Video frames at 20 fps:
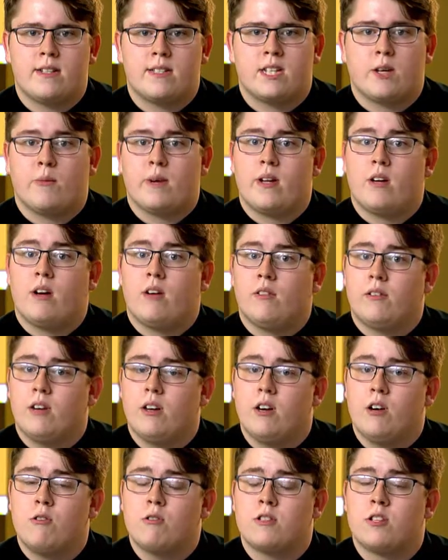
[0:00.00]
that we all
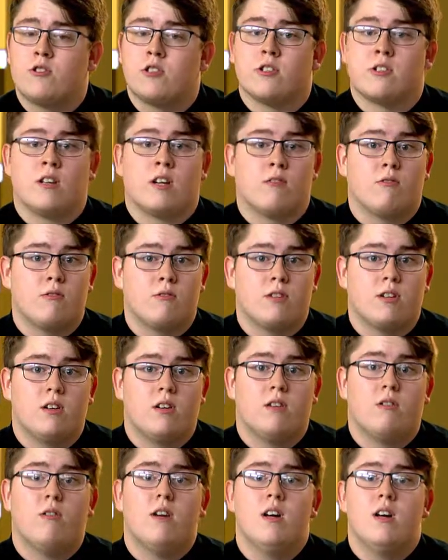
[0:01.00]
know, such as
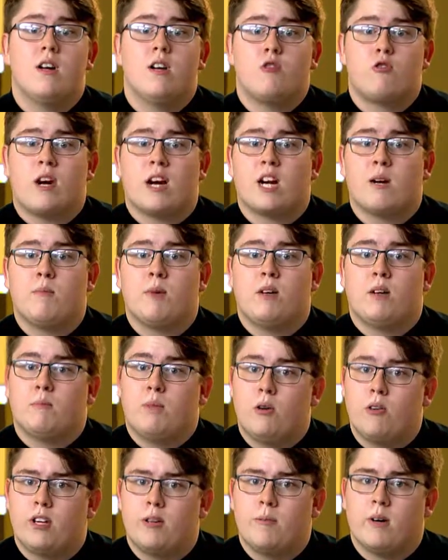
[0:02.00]
Naruto, Dragon Ball, and
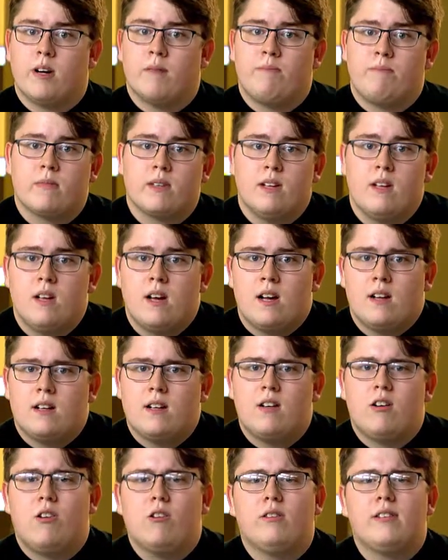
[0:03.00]
Pokemon.
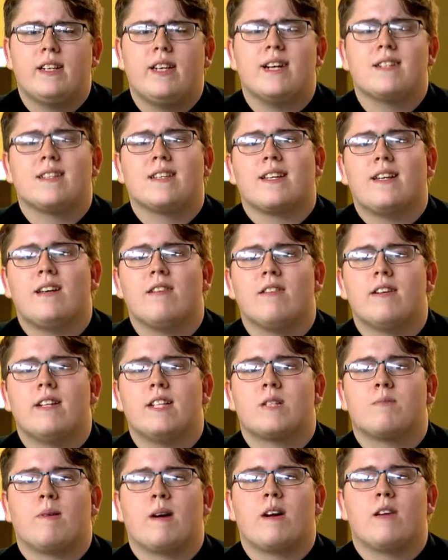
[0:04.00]
Not only has Akira
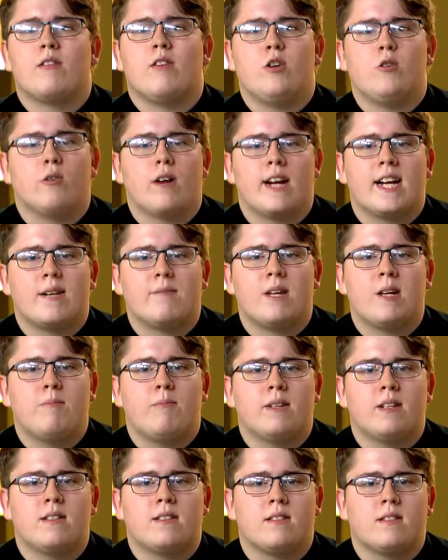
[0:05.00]
inspired newer anime,
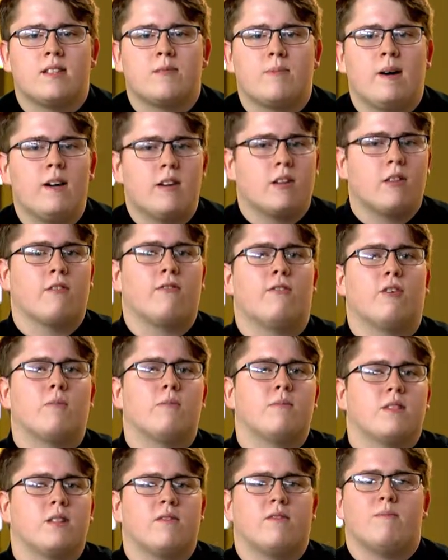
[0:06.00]
but it's inspired other
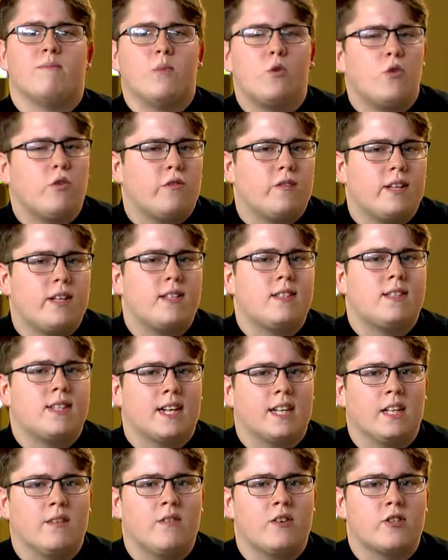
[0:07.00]
forms of movie,
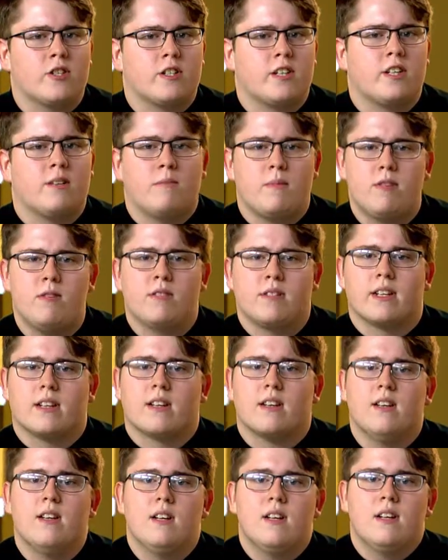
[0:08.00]
television, and
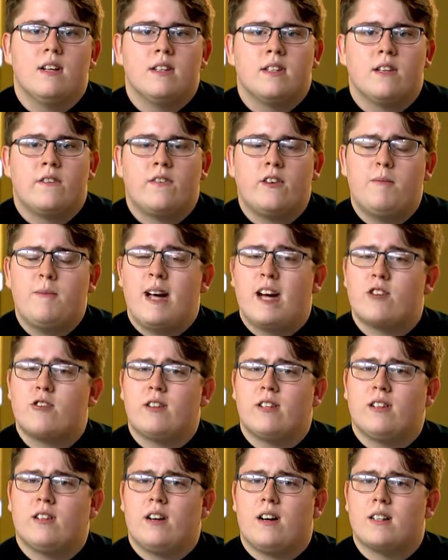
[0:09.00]
music. The film
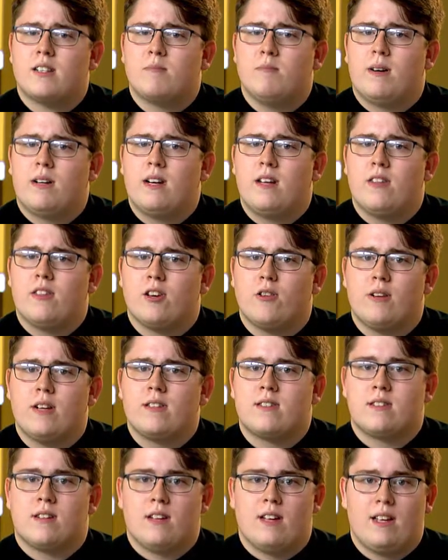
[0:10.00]
actually lost money, though,
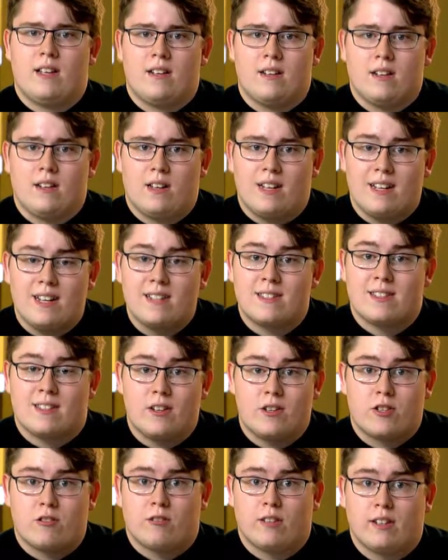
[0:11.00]
in its
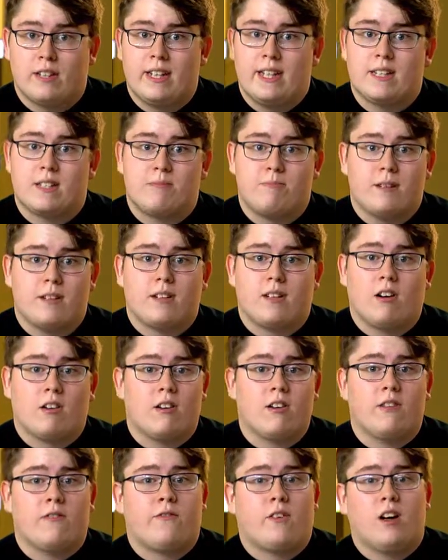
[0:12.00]
initial release, but
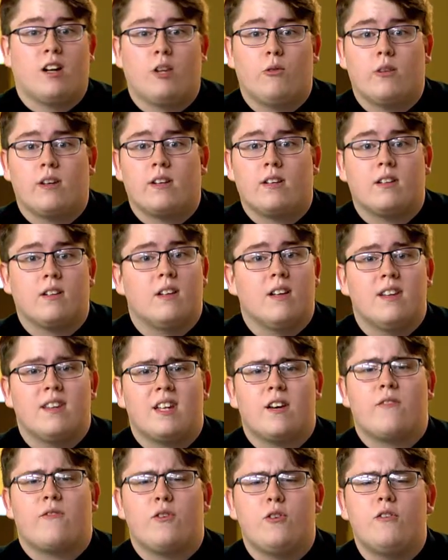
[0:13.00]
garnered a following
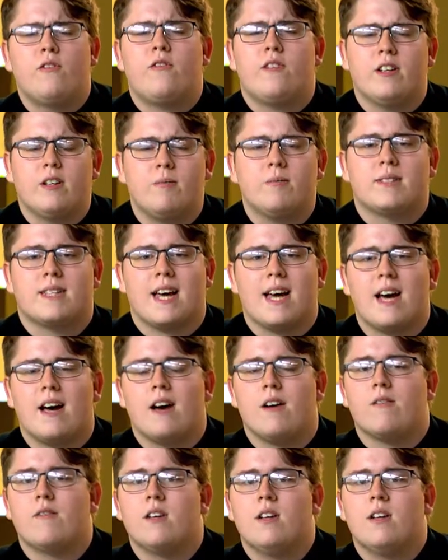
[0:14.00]
that few films have.